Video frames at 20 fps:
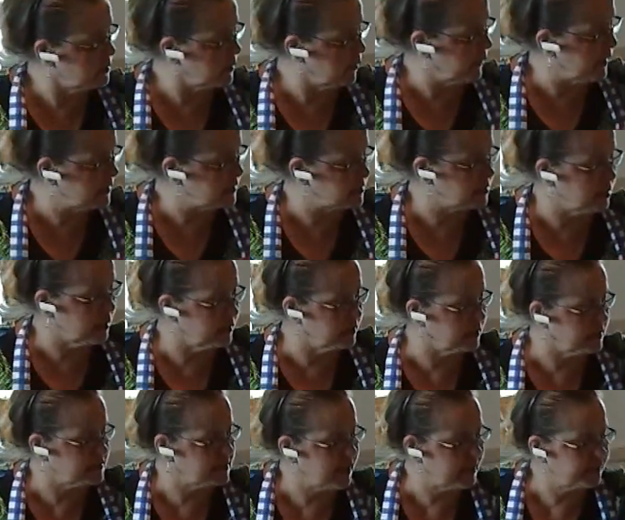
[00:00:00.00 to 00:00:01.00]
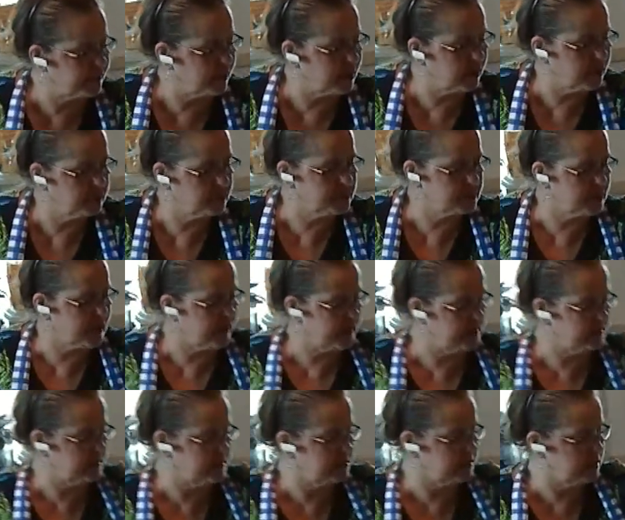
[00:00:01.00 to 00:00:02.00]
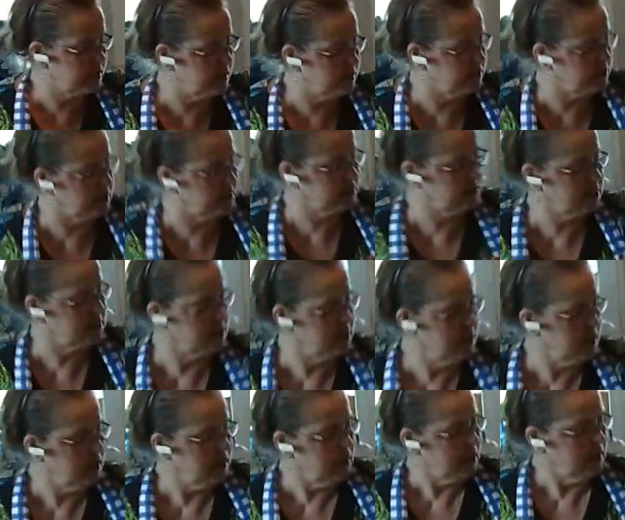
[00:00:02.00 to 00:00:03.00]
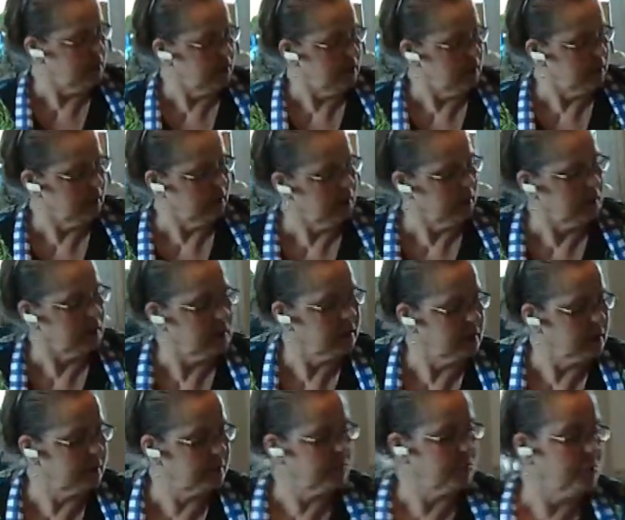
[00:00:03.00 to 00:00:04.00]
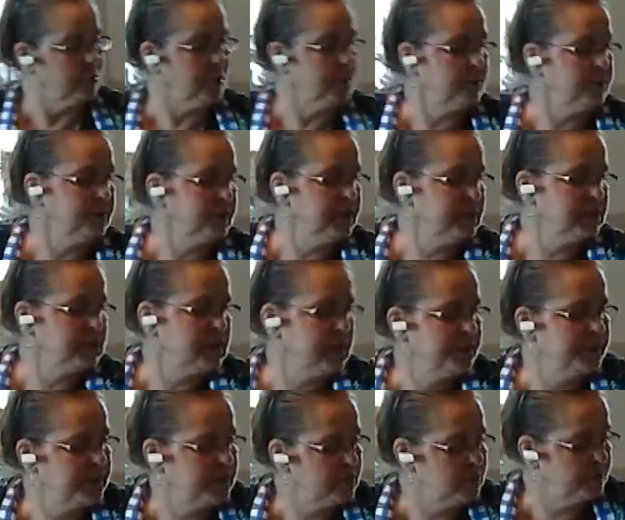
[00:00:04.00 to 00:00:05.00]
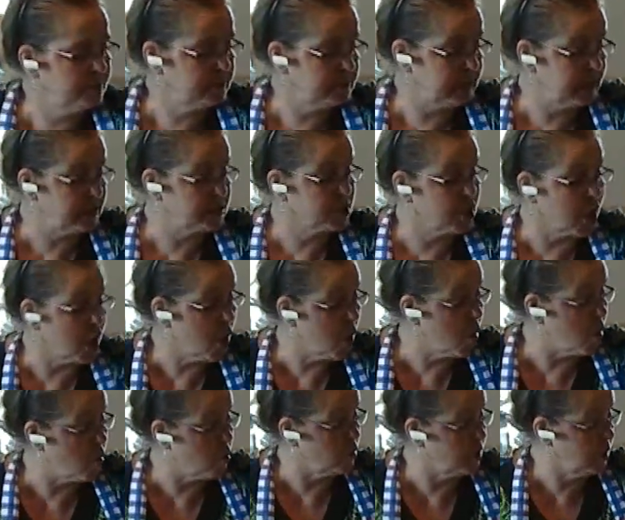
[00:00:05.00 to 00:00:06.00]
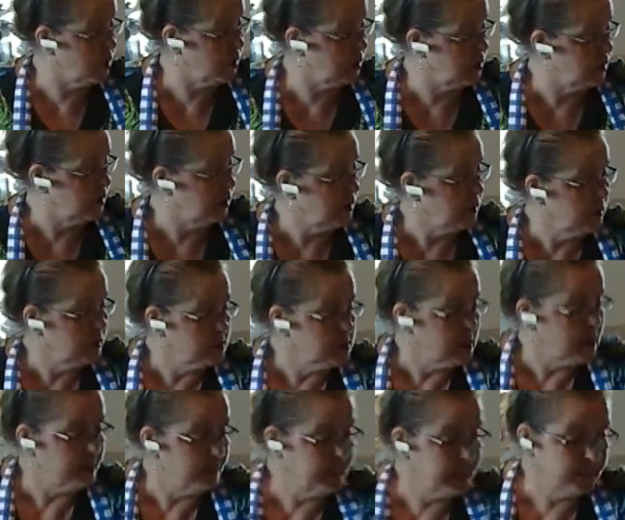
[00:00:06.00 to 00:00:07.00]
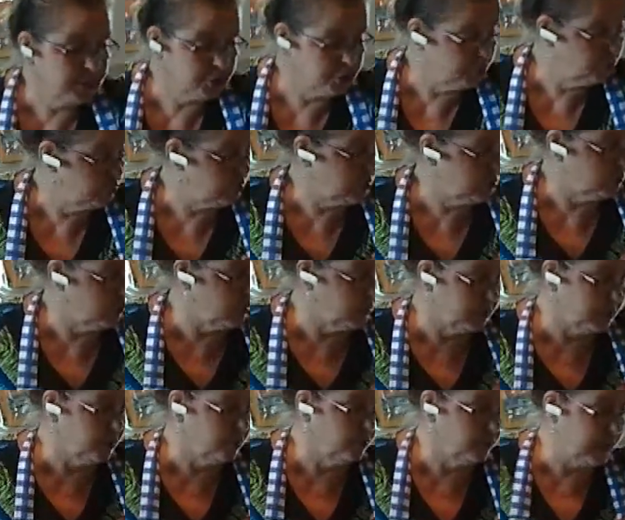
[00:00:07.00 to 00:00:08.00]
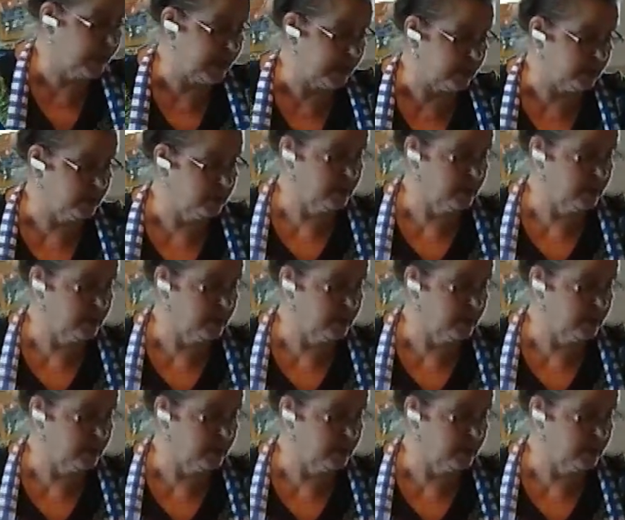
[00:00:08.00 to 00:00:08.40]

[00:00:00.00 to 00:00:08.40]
No, that's onions. I thought it was ice. It's onions. Crumble these up here a little bit. That's cold. I bet you don't want to do that,